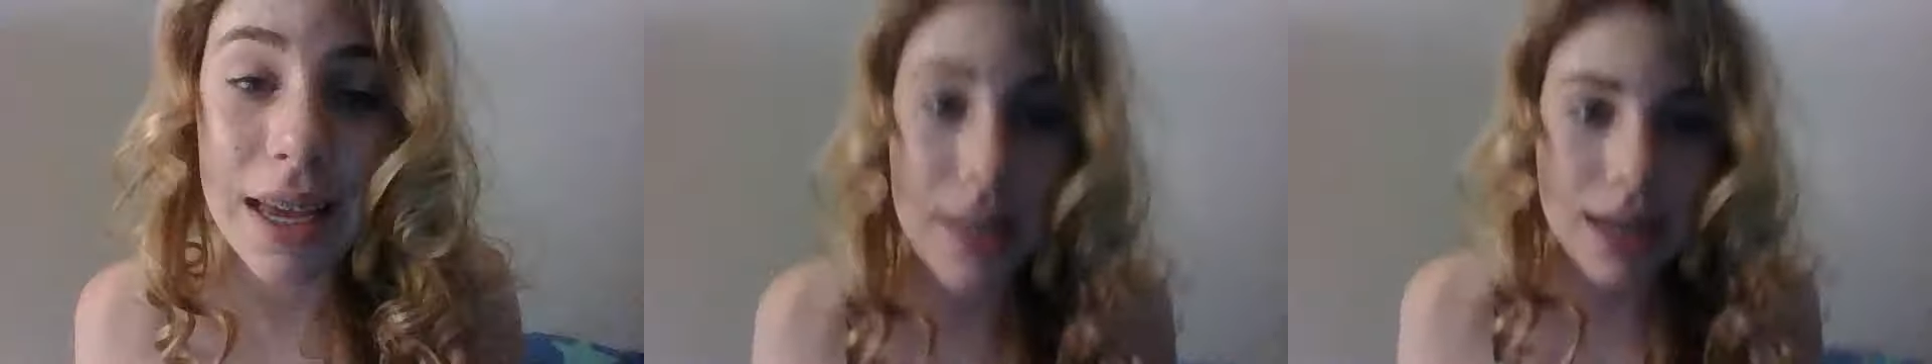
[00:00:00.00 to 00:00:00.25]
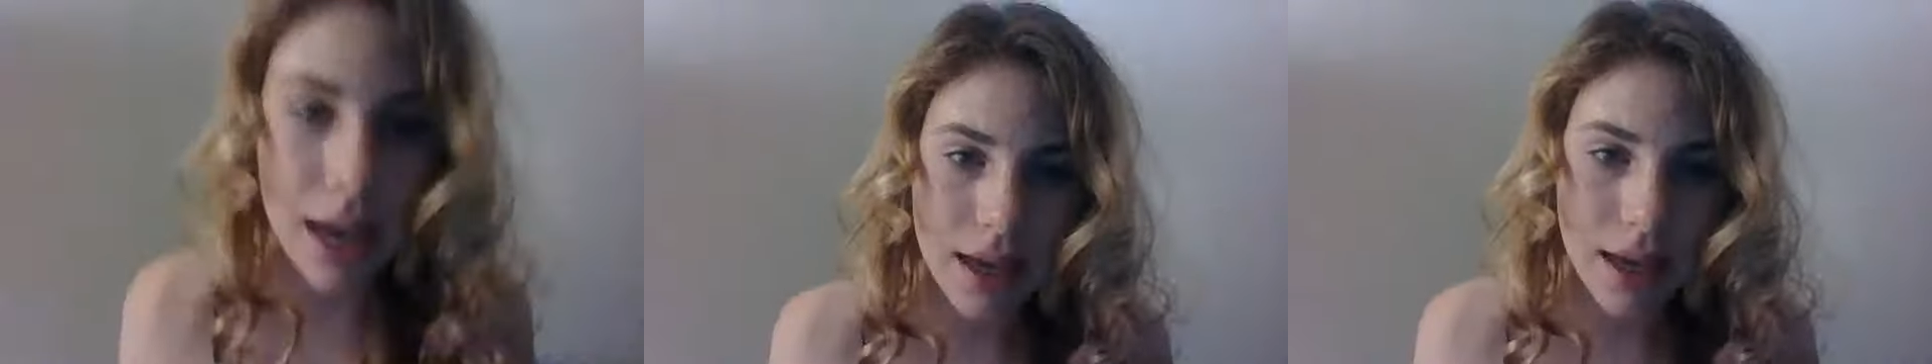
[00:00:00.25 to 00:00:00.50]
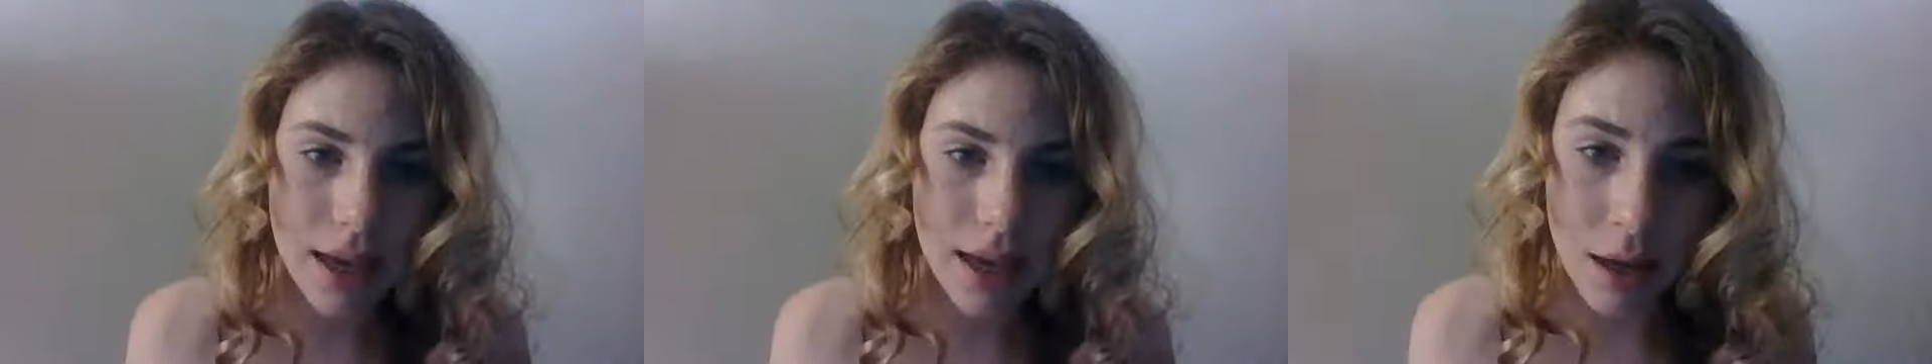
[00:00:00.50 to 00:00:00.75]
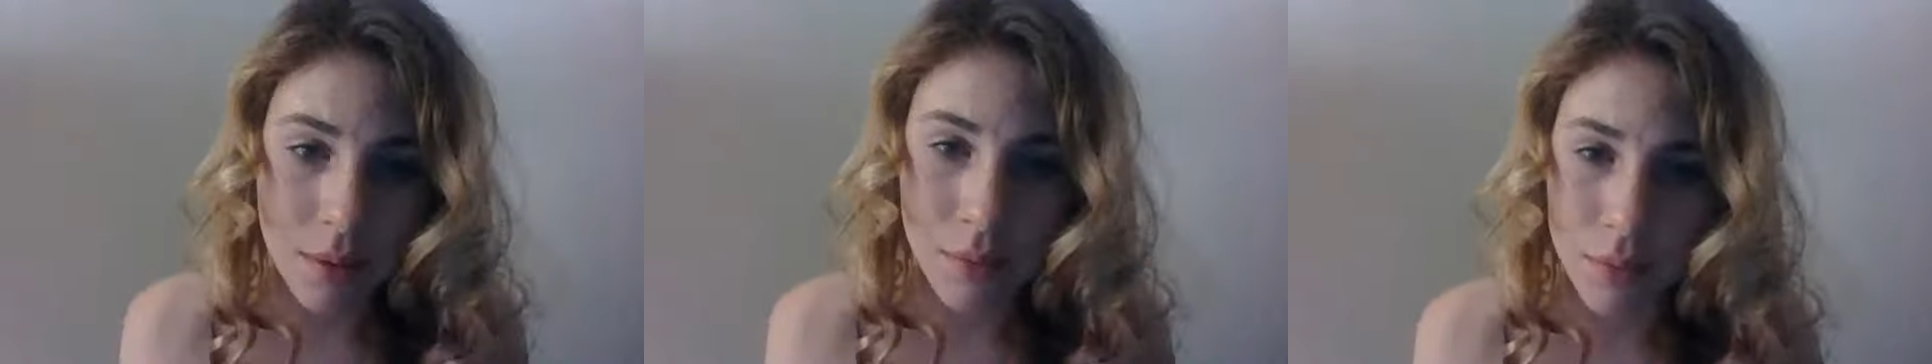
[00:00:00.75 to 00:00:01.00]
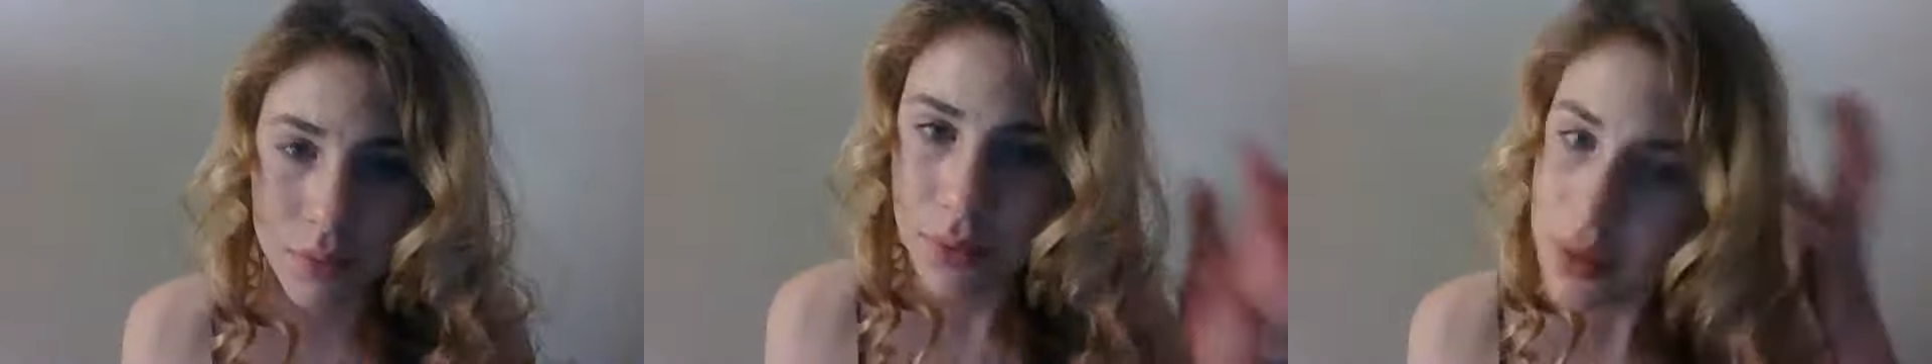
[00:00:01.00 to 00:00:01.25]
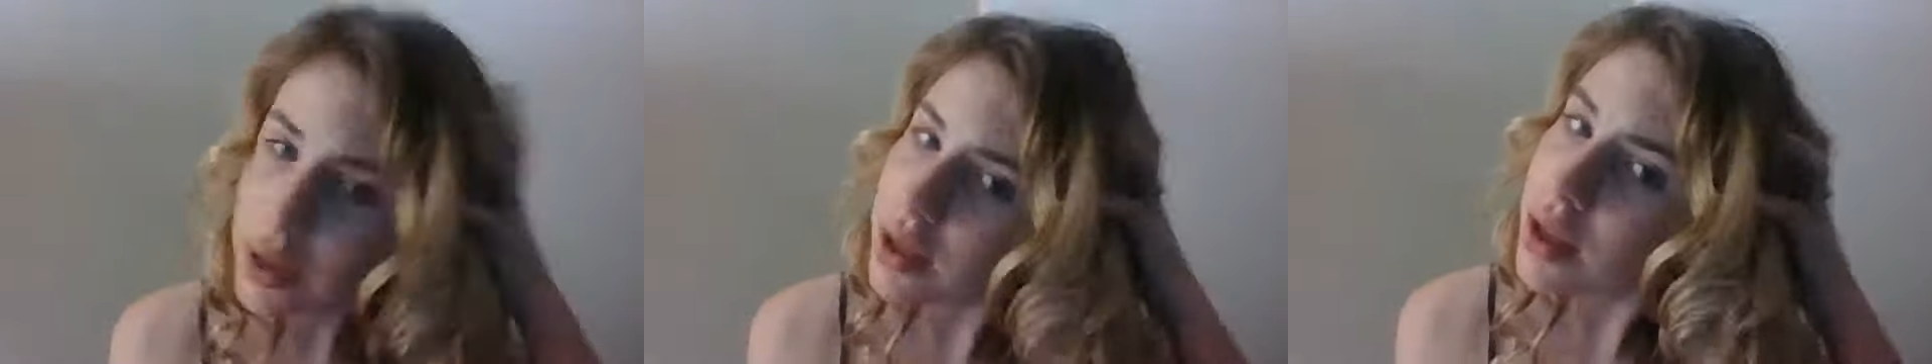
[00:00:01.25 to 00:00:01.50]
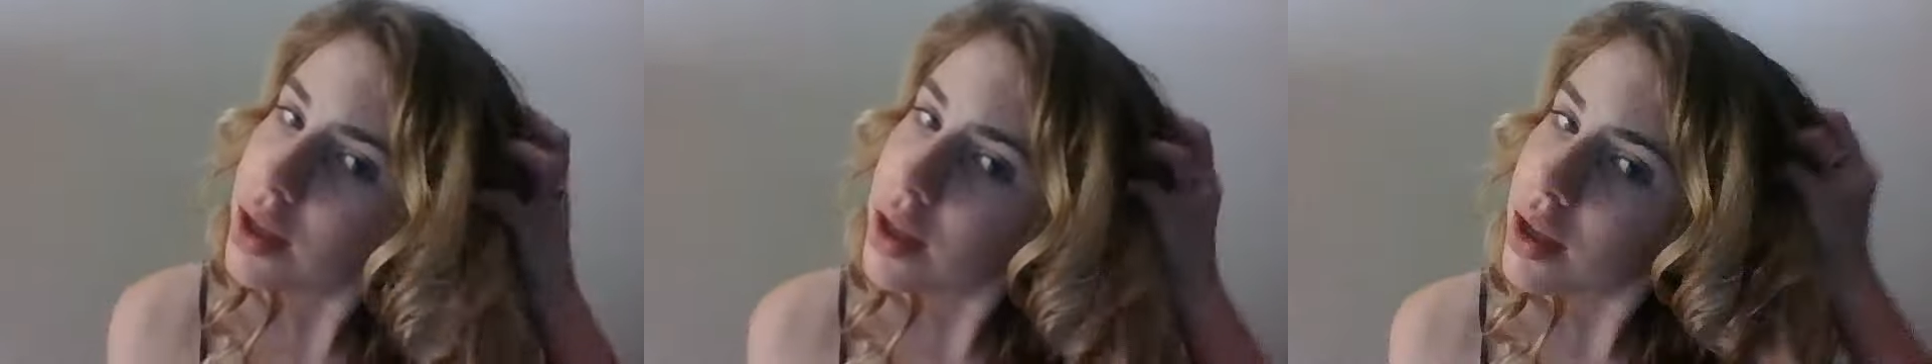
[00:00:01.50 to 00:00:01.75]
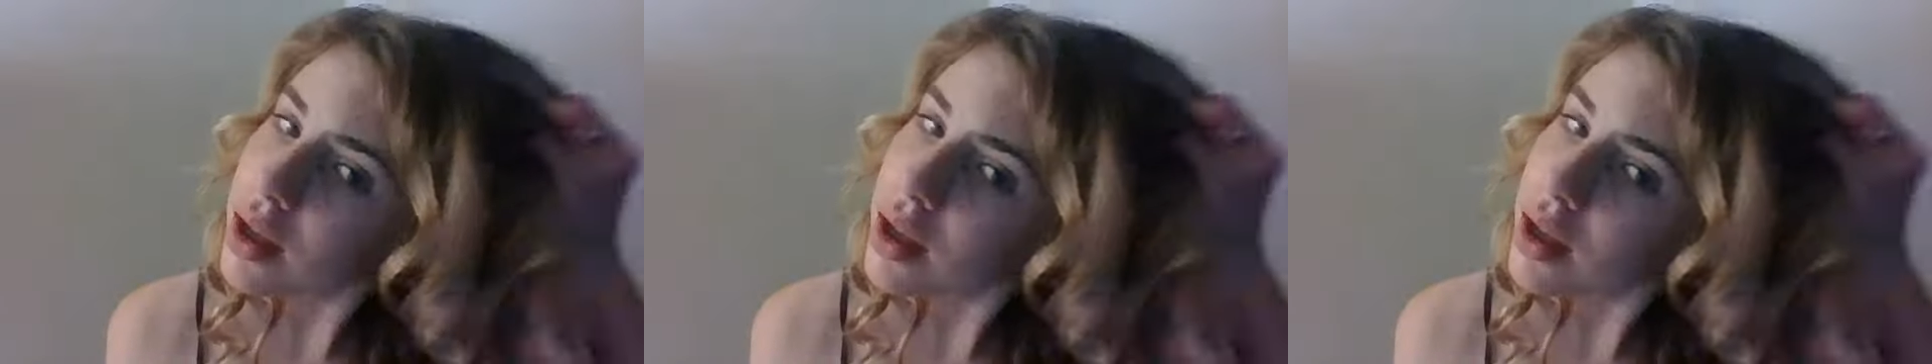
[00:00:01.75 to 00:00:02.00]
today, um,
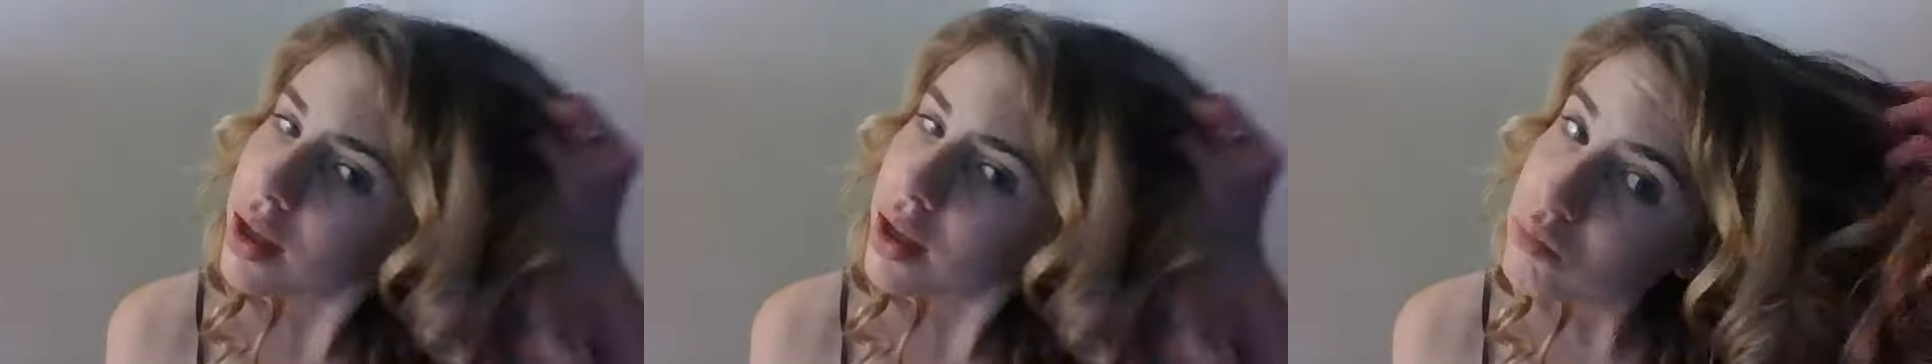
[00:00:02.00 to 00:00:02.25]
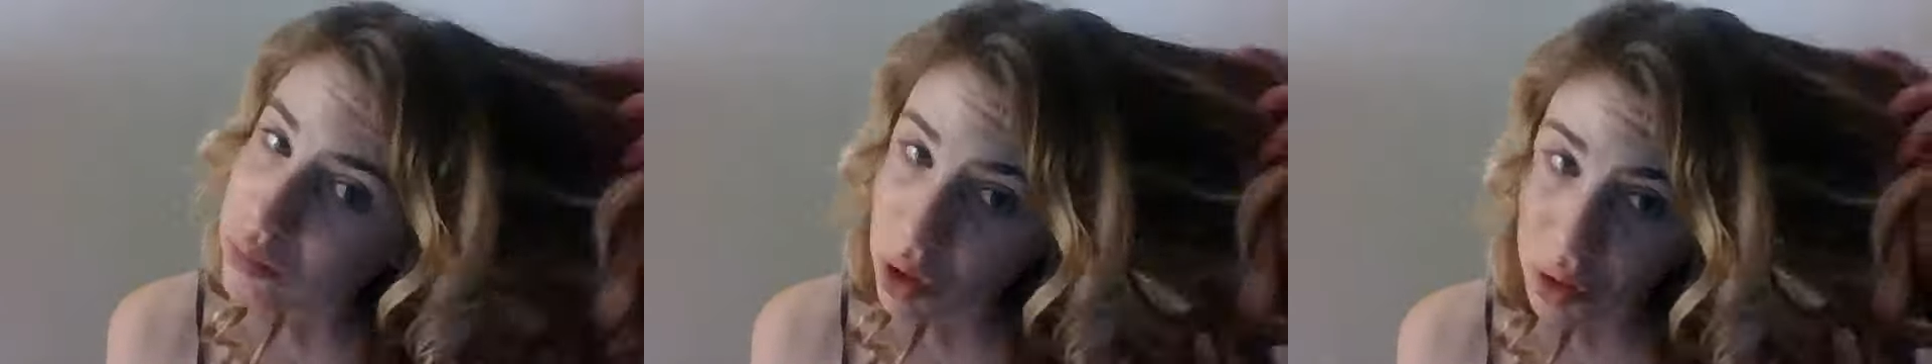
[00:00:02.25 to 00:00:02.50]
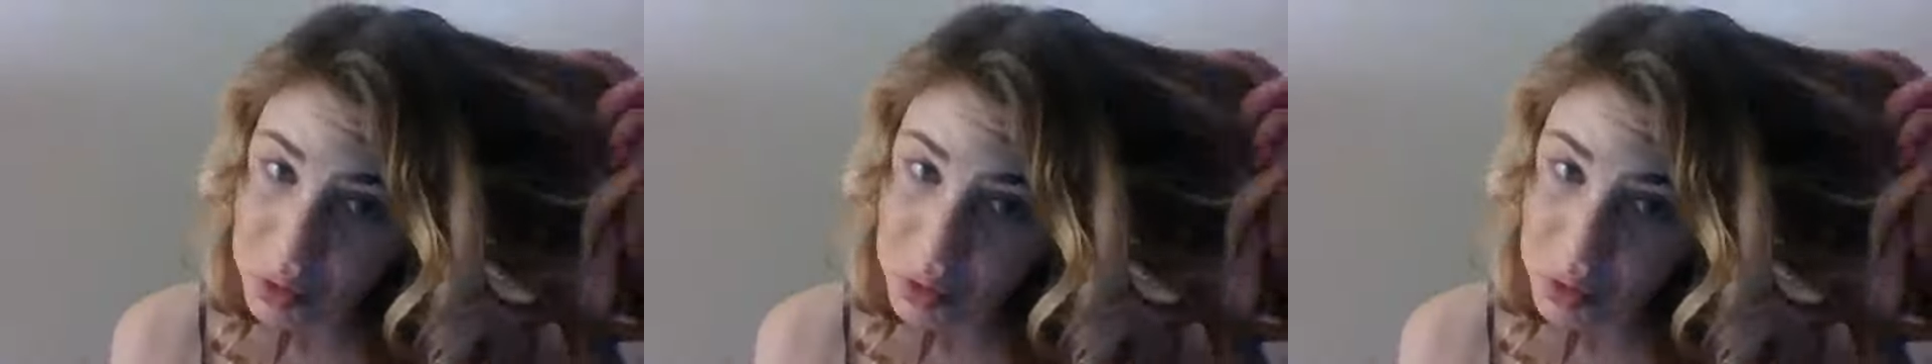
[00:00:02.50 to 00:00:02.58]
oh